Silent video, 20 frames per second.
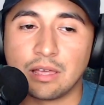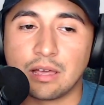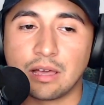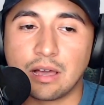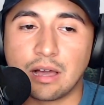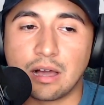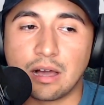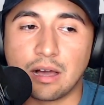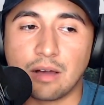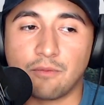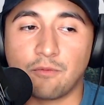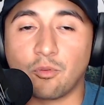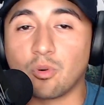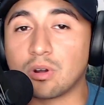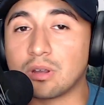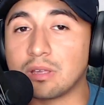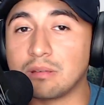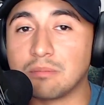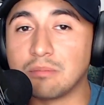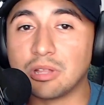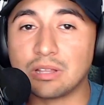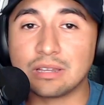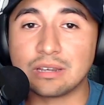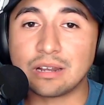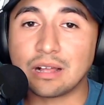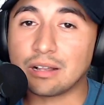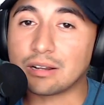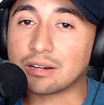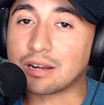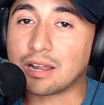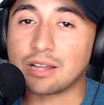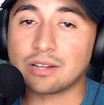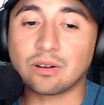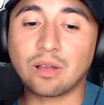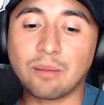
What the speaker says: $40 million contract.